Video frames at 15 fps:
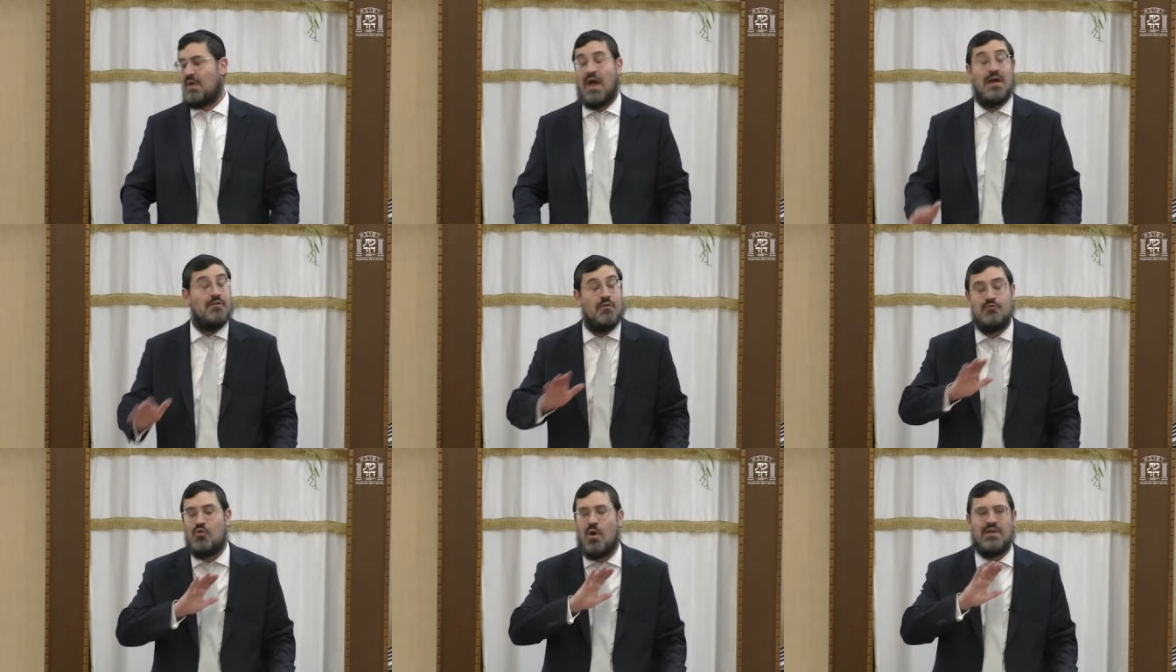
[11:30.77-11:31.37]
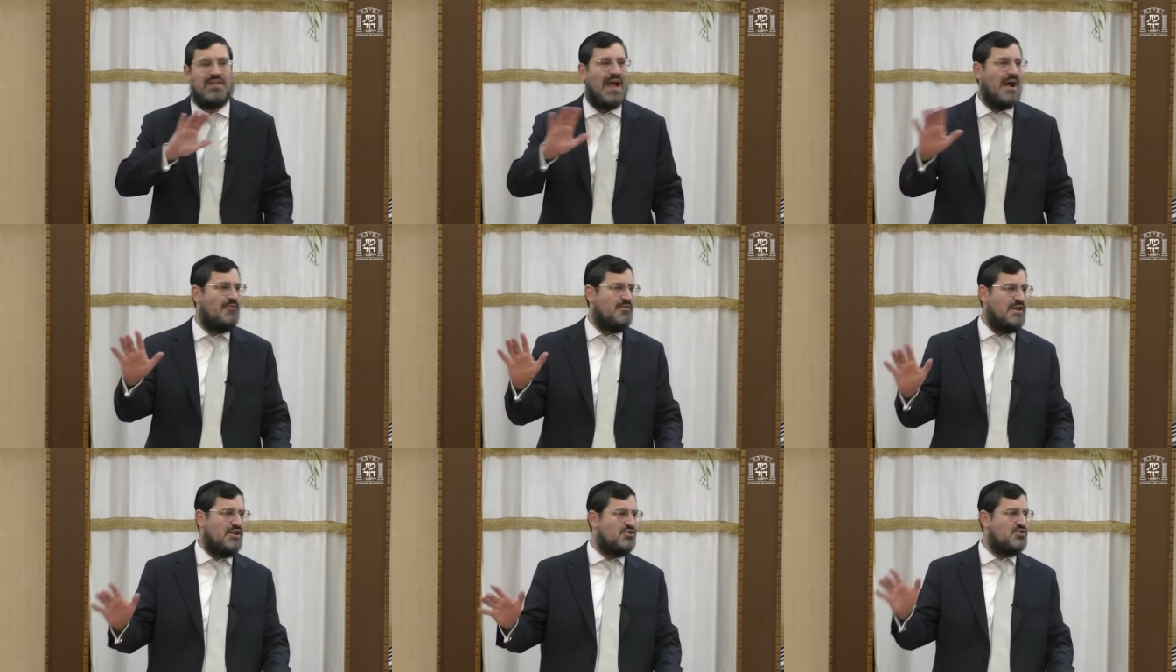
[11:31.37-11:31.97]
I have no idea how
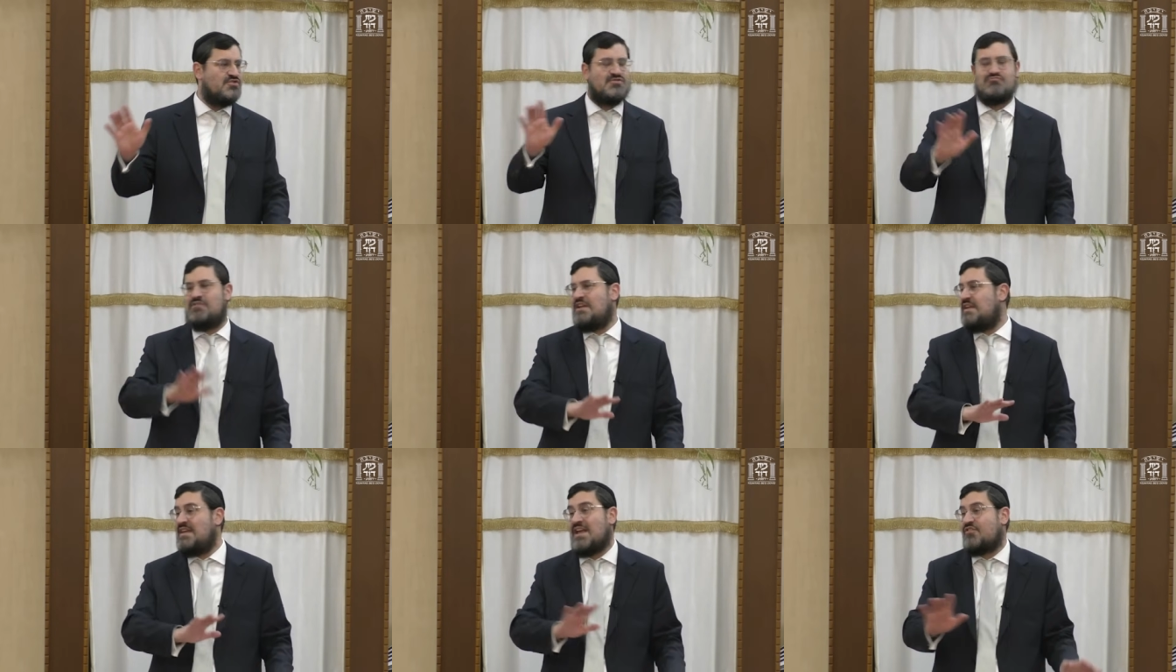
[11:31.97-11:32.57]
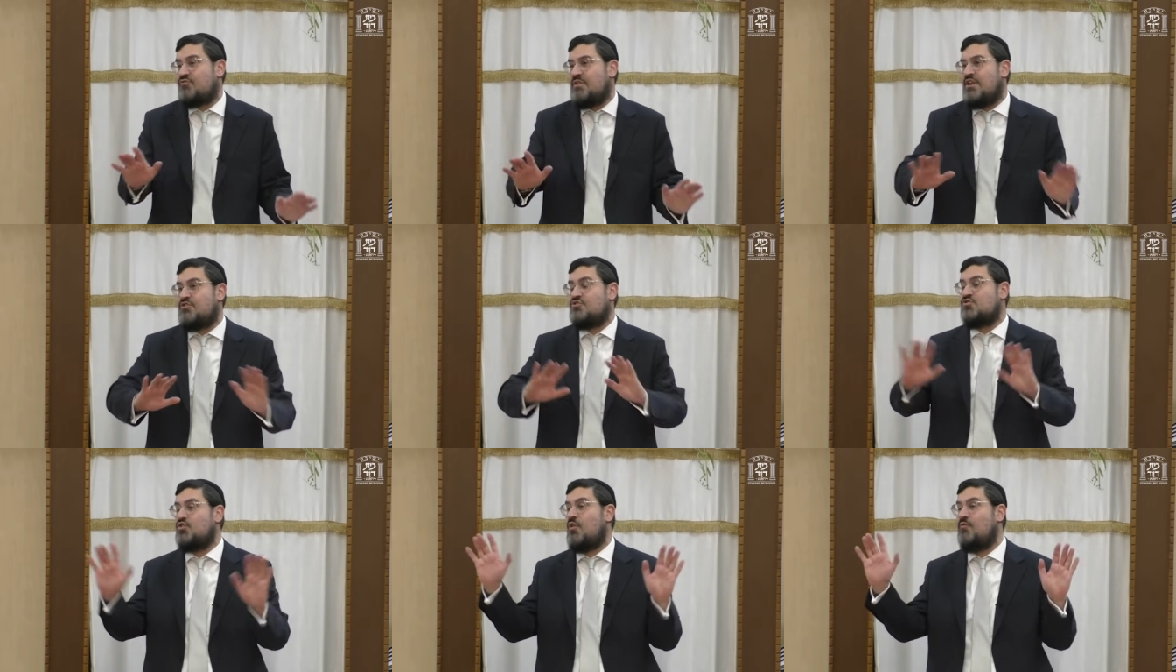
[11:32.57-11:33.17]
religious, yes,
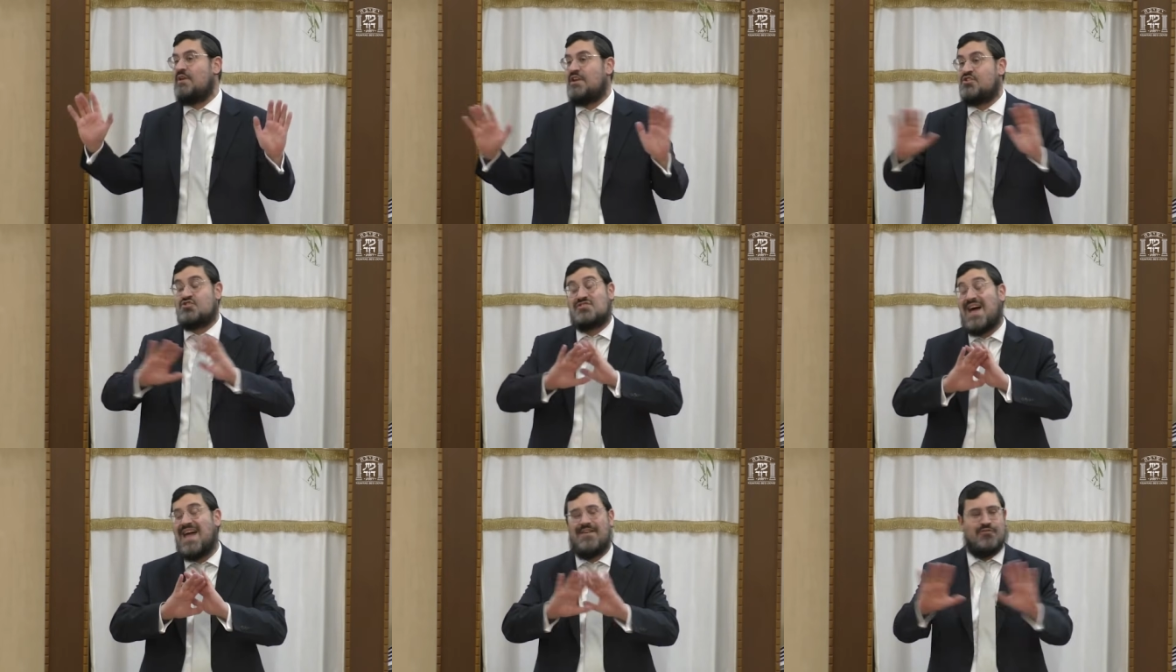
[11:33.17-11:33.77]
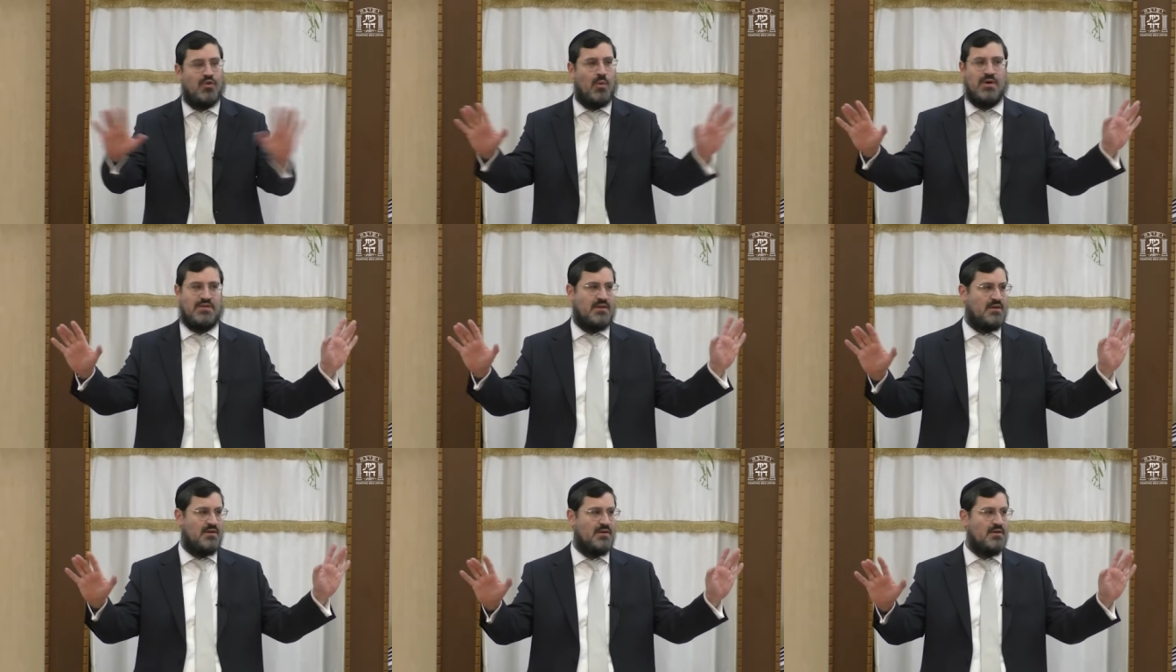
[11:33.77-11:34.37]
religious, not religious, I have no
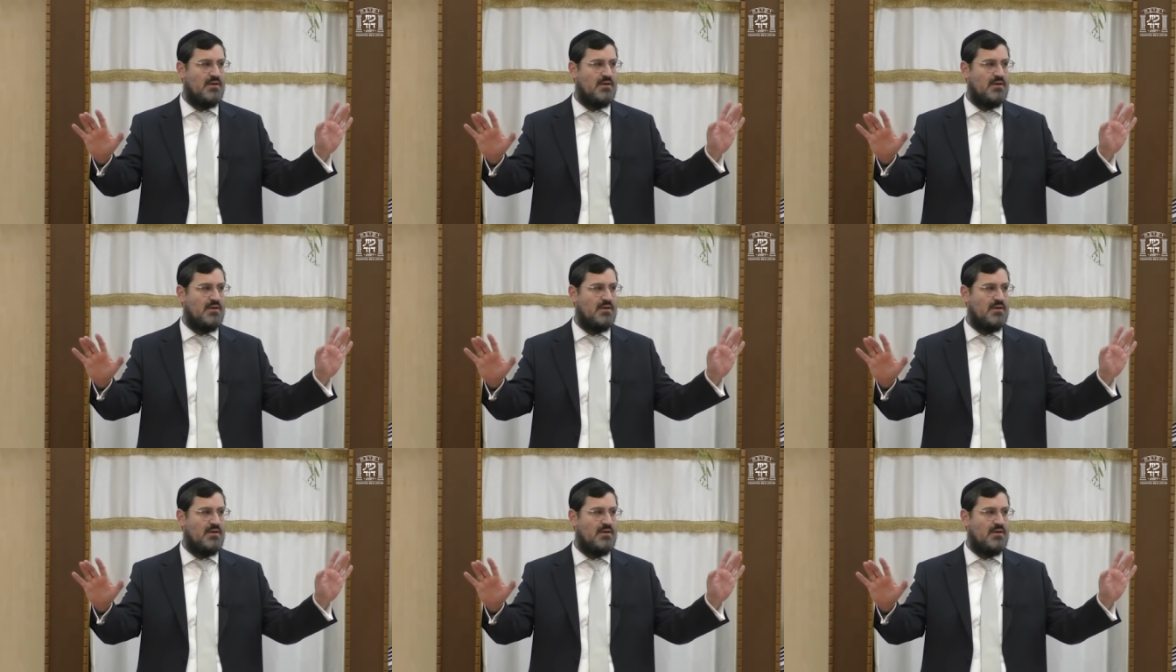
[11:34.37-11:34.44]
idea.